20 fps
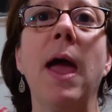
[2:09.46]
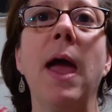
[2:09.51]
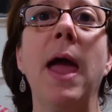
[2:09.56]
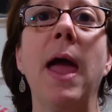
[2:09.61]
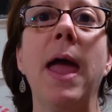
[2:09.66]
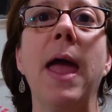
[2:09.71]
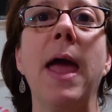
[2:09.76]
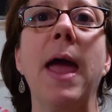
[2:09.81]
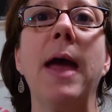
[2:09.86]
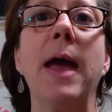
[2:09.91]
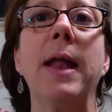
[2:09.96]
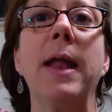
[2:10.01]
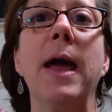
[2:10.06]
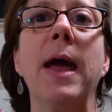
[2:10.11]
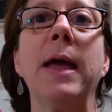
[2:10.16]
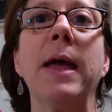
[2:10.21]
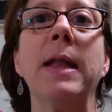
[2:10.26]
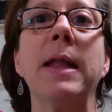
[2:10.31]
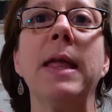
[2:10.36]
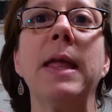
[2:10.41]
and
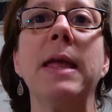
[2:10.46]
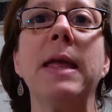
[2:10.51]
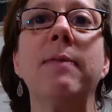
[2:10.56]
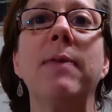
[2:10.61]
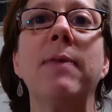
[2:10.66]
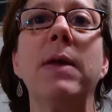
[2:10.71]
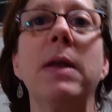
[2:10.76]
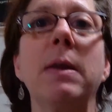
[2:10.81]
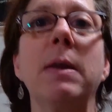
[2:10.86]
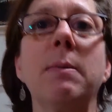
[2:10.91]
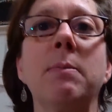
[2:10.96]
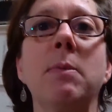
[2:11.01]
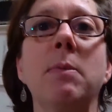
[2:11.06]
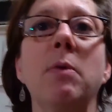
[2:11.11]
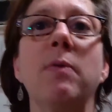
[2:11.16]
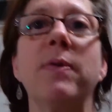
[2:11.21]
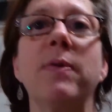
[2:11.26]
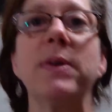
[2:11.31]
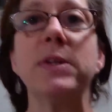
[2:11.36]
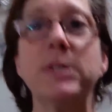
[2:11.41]
I can even
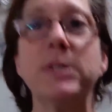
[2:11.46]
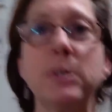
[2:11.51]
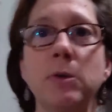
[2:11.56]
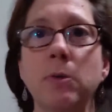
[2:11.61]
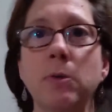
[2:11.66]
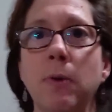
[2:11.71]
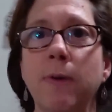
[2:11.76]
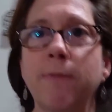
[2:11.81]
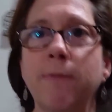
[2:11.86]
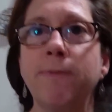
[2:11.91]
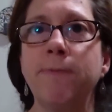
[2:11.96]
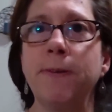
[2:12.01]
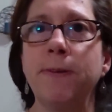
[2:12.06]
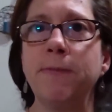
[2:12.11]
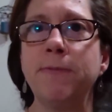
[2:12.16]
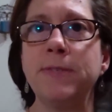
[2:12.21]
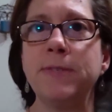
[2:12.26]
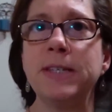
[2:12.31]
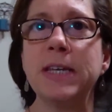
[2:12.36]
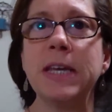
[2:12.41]
move it to
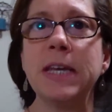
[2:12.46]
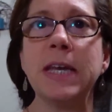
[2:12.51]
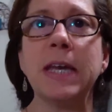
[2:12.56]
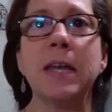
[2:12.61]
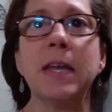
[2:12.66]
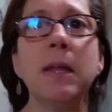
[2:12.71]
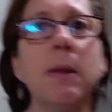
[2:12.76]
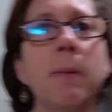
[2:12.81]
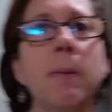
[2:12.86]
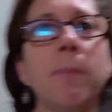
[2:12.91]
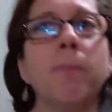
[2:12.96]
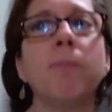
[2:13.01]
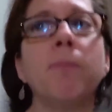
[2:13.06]
15. It